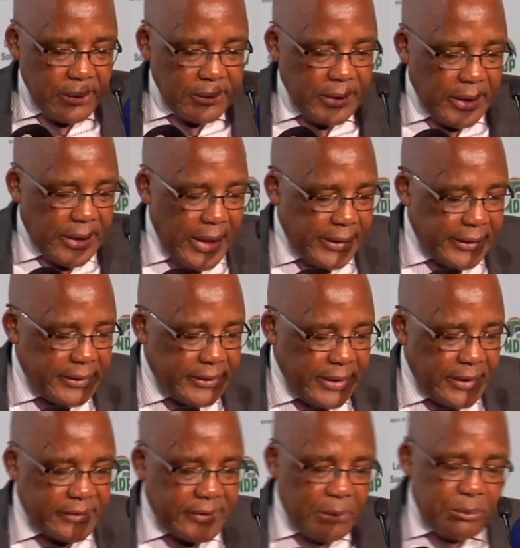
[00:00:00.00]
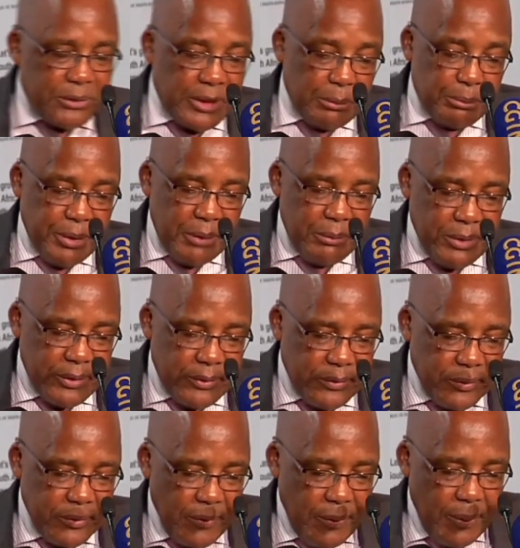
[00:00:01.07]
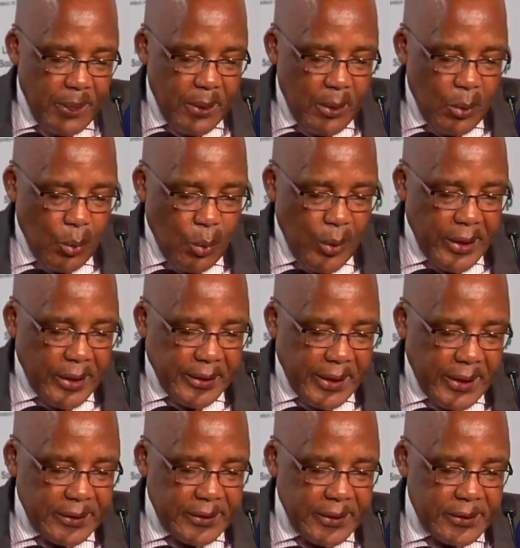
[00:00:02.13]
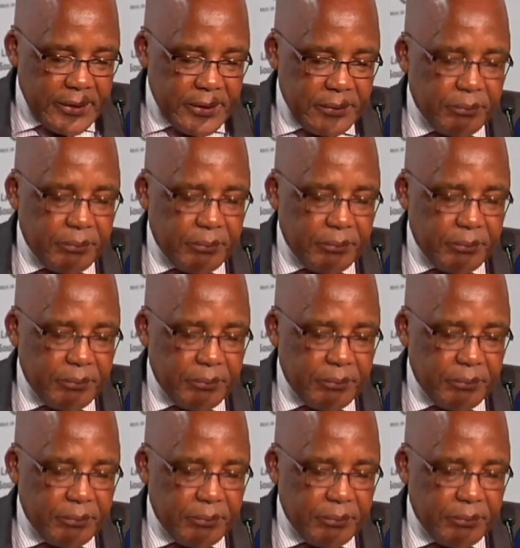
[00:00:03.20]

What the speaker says: The current exemption permits were granted